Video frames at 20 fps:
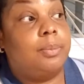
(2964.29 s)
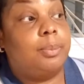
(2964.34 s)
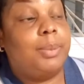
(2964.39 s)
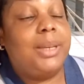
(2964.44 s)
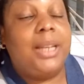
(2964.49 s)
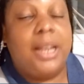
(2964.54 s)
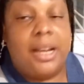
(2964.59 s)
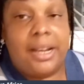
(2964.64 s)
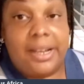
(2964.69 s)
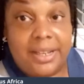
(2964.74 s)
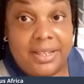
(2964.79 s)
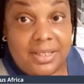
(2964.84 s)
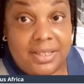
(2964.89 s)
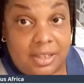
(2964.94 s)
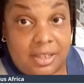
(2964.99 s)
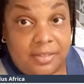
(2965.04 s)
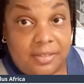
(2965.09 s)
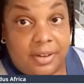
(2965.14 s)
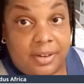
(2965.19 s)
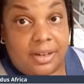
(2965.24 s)

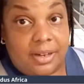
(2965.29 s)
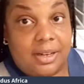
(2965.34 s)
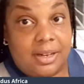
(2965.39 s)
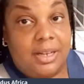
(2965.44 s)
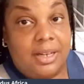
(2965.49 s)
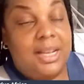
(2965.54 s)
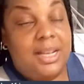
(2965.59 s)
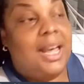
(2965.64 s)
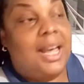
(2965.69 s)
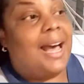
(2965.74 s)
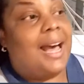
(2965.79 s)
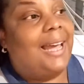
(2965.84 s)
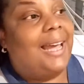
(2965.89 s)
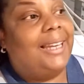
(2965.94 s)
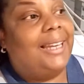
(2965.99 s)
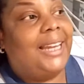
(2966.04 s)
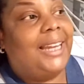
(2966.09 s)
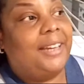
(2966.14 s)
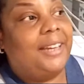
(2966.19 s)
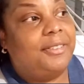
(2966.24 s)
because of her.
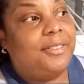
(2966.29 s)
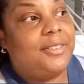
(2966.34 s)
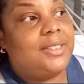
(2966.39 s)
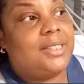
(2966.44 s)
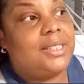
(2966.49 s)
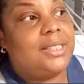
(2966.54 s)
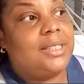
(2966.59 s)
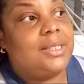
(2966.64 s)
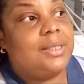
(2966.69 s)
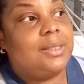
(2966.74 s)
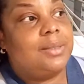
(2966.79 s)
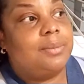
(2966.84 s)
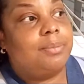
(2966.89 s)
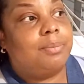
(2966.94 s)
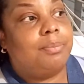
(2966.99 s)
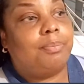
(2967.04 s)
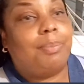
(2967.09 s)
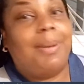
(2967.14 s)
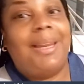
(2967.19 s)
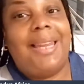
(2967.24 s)
I left
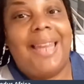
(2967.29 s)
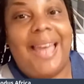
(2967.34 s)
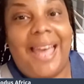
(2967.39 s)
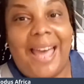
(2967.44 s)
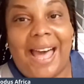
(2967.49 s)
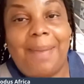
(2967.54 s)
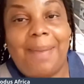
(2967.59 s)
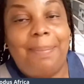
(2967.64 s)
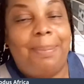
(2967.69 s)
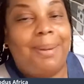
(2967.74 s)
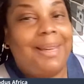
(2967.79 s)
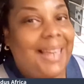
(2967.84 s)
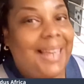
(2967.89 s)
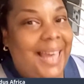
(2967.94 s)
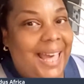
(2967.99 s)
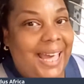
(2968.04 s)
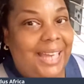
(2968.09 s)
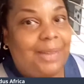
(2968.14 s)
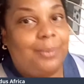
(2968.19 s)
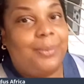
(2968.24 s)
I
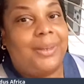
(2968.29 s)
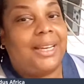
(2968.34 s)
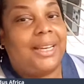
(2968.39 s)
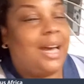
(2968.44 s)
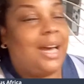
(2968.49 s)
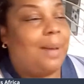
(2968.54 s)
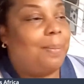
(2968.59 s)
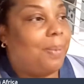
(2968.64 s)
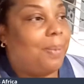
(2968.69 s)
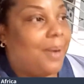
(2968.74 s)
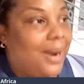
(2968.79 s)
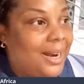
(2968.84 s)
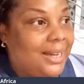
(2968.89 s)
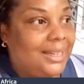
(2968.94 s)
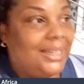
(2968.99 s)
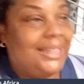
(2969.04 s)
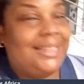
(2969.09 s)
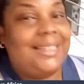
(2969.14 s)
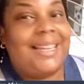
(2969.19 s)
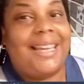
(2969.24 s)
planned when I got
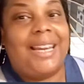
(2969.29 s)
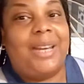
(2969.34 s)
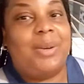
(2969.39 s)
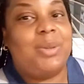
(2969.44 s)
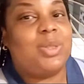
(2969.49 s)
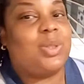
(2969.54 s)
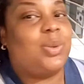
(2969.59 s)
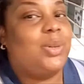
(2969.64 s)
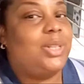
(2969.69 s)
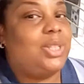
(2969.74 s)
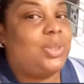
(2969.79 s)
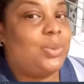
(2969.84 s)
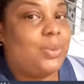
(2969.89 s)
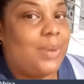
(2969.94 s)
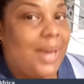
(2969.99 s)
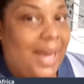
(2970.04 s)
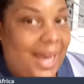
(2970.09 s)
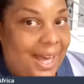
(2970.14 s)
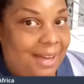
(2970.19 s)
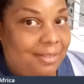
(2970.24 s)
pregnant that I was going
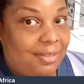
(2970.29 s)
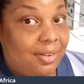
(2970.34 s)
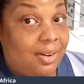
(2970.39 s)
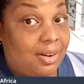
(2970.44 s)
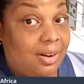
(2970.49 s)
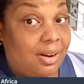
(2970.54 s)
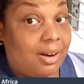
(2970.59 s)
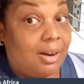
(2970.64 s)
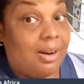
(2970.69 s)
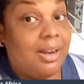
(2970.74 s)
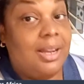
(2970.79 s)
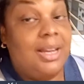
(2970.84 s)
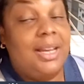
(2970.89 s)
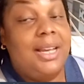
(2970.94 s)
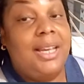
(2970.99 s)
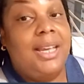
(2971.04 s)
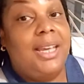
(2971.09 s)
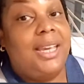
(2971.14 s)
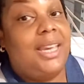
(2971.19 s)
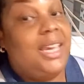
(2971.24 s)
to have her
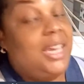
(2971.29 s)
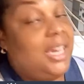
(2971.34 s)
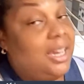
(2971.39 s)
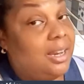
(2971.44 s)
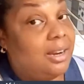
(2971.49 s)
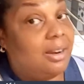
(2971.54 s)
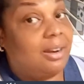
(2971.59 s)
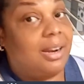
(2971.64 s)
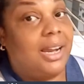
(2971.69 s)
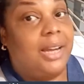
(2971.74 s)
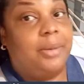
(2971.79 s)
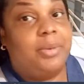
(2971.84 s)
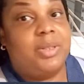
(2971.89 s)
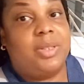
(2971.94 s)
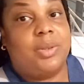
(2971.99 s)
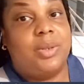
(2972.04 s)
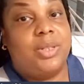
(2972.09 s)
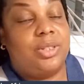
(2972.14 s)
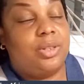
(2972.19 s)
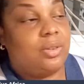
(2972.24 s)
here. I
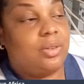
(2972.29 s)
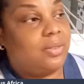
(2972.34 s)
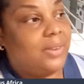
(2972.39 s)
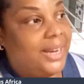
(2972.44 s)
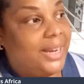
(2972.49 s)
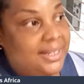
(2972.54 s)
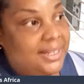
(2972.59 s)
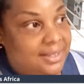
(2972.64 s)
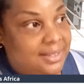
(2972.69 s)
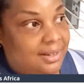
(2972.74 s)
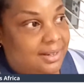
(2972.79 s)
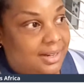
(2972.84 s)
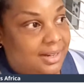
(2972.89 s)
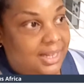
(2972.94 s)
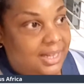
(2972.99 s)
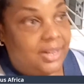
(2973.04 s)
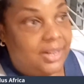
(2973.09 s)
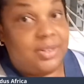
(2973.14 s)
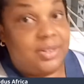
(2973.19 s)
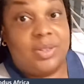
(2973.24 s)
was going to raise her
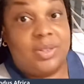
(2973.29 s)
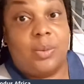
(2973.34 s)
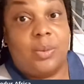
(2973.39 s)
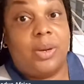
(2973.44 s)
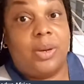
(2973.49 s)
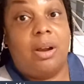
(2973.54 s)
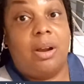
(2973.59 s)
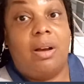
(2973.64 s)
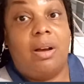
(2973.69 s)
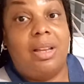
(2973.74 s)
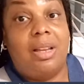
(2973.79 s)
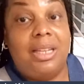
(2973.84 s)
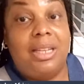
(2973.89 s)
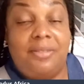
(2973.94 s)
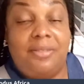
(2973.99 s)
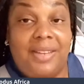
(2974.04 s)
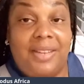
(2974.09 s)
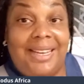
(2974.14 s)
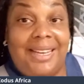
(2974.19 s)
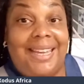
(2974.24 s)
here. So we're all
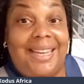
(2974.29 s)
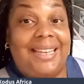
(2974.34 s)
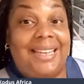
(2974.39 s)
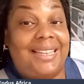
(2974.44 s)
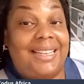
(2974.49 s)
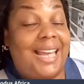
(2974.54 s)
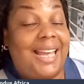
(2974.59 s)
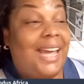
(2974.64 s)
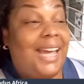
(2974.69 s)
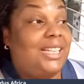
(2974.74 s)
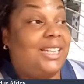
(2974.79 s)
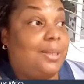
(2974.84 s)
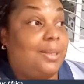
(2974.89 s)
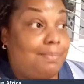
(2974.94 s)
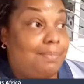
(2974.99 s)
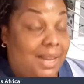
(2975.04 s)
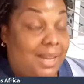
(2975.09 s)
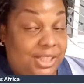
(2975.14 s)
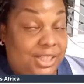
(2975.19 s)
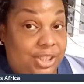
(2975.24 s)
living in a
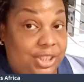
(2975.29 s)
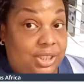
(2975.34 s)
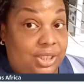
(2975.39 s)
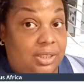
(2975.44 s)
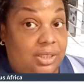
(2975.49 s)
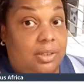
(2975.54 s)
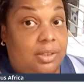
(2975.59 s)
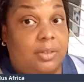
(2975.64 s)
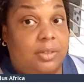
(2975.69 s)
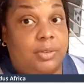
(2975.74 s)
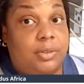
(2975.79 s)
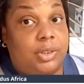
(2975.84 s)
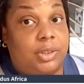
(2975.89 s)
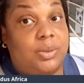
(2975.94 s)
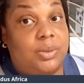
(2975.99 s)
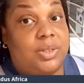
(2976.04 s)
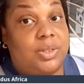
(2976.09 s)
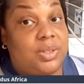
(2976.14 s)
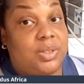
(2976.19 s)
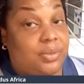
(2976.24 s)
dimension of
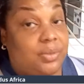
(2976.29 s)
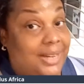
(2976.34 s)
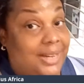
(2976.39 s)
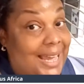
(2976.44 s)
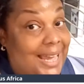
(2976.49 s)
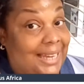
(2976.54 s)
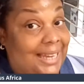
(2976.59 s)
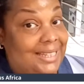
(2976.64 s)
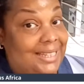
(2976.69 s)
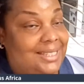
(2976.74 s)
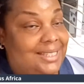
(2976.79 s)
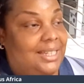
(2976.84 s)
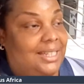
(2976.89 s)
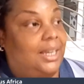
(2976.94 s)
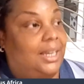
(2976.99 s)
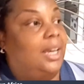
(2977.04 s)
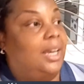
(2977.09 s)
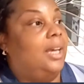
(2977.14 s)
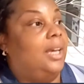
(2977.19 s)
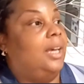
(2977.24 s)
JoJo's reality.